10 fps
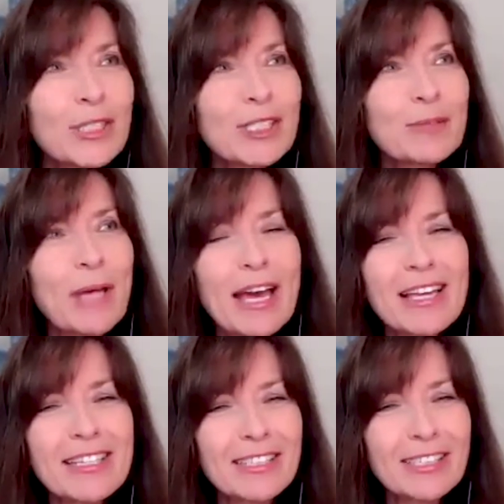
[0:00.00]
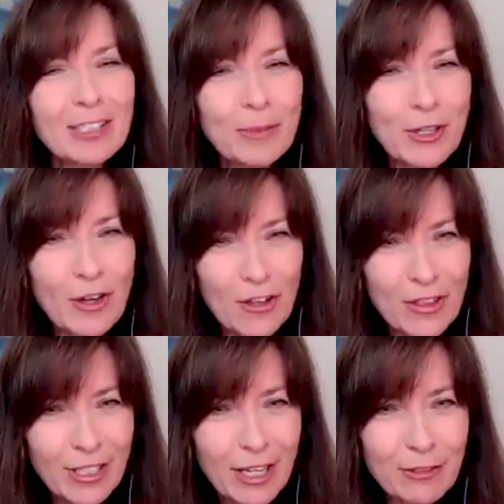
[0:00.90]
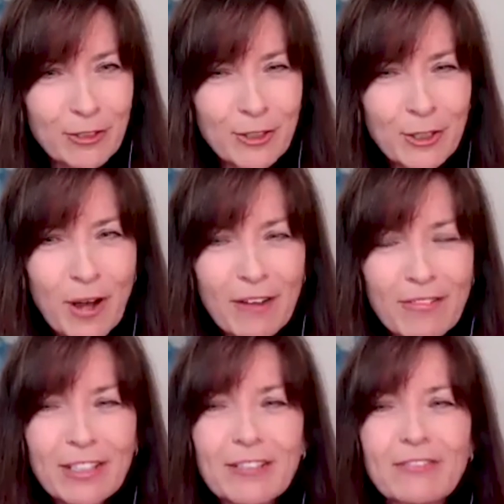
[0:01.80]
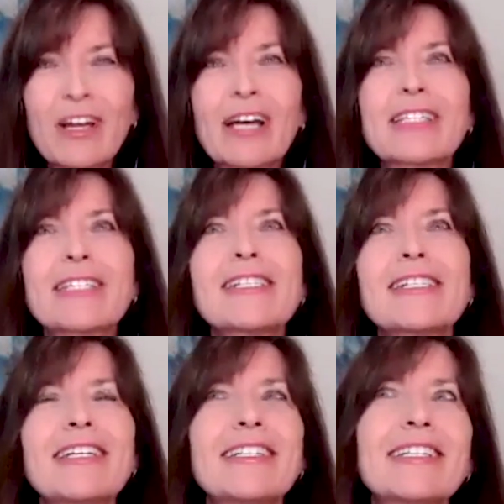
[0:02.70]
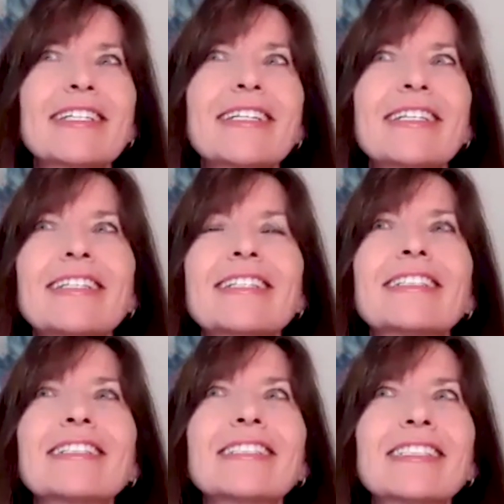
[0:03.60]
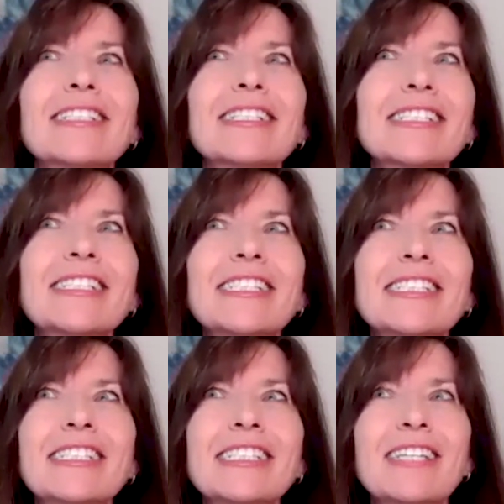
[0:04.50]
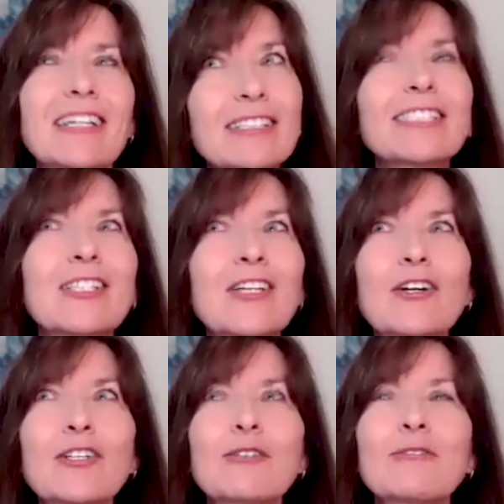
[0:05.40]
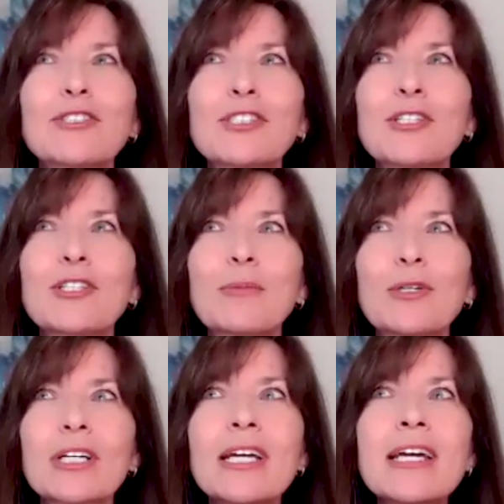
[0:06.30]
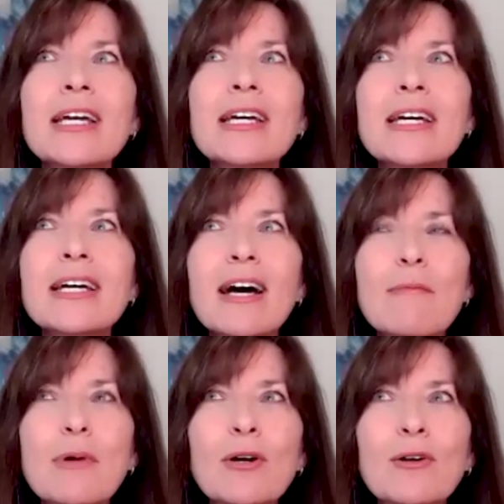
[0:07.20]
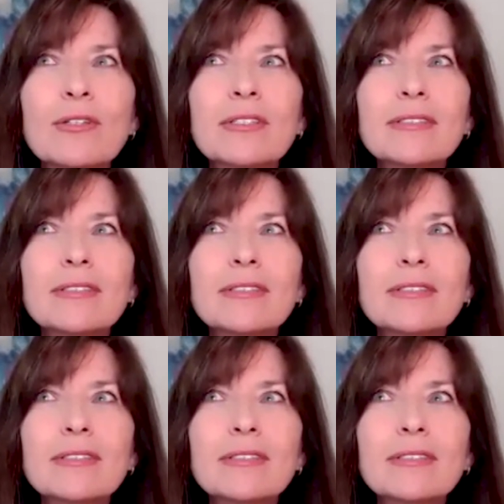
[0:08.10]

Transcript: you expand a little bit on the life review? I found it fascinating mm-hmm. listening. I did the audio version of the book about